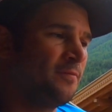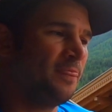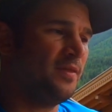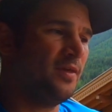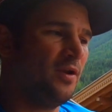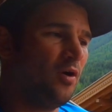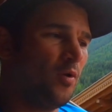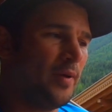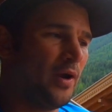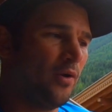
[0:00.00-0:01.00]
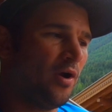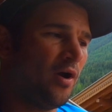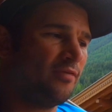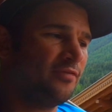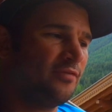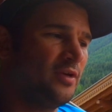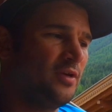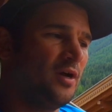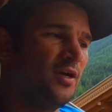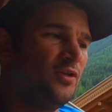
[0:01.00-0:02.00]
And then auto power off,
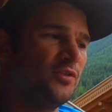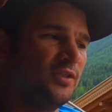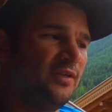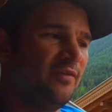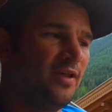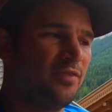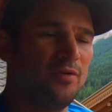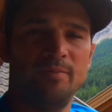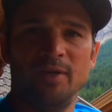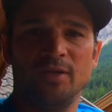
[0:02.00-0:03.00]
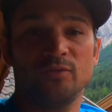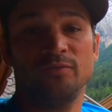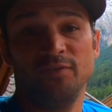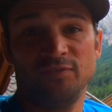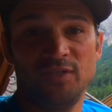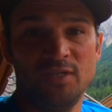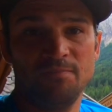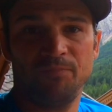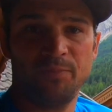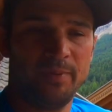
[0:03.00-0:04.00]
I usually leave it at 30 minutes or 15,
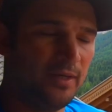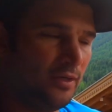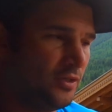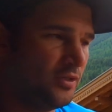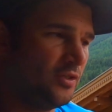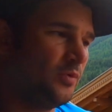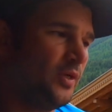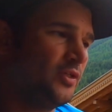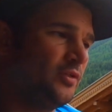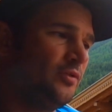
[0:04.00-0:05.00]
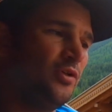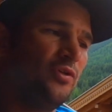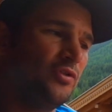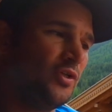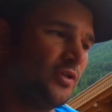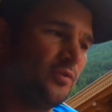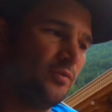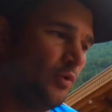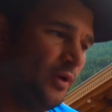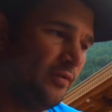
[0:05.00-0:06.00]
depending on your situation. You can adjust
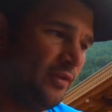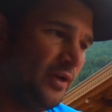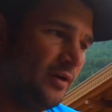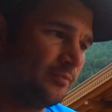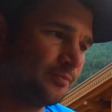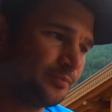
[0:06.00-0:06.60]
whatever there.